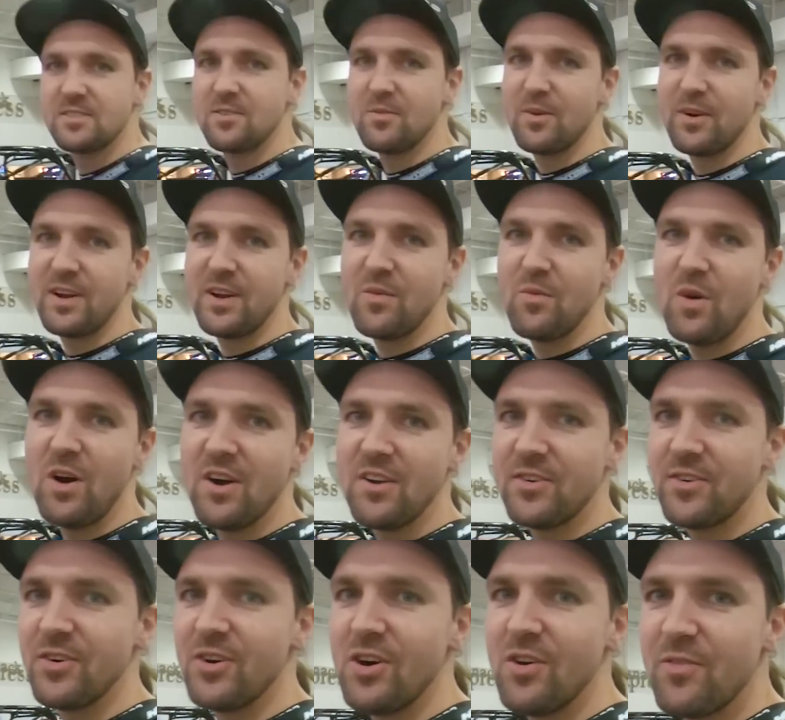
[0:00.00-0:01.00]
We're gonna
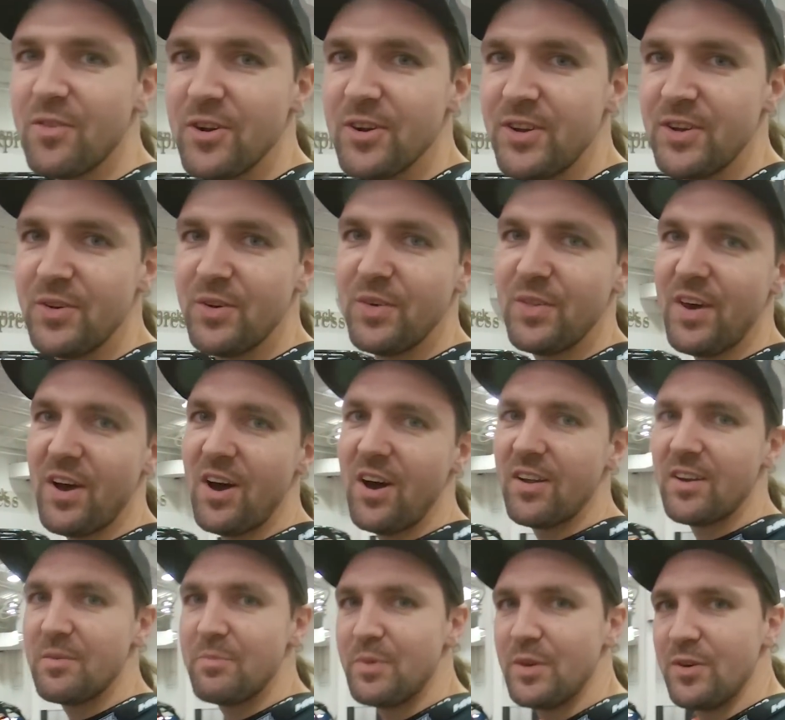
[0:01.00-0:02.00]
wander over to the
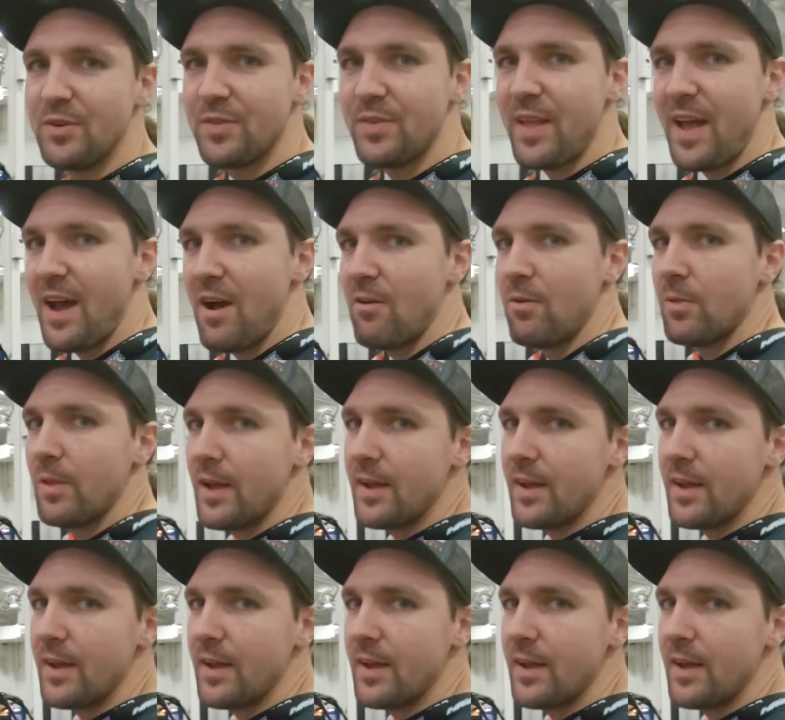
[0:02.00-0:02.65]
Honda booth now.